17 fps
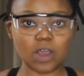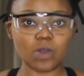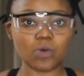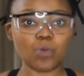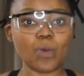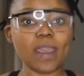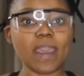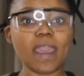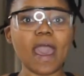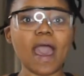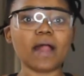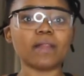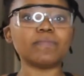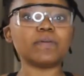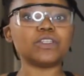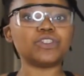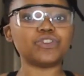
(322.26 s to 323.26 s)
where
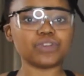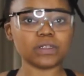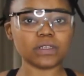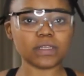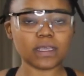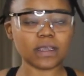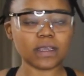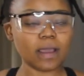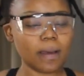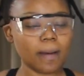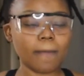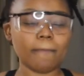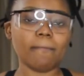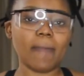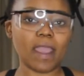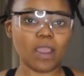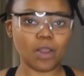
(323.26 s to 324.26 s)
I'll be drilling
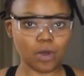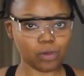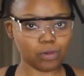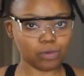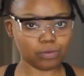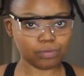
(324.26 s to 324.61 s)
my hole.